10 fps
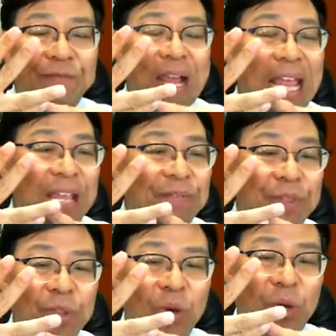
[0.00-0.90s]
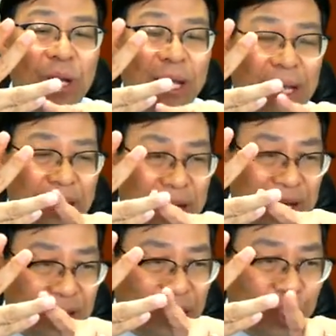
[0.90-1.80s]
even though
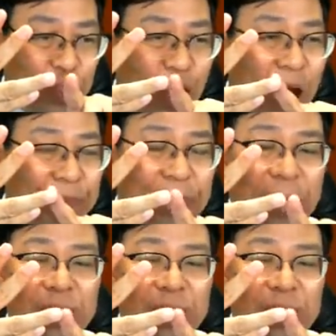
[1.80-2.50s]
the job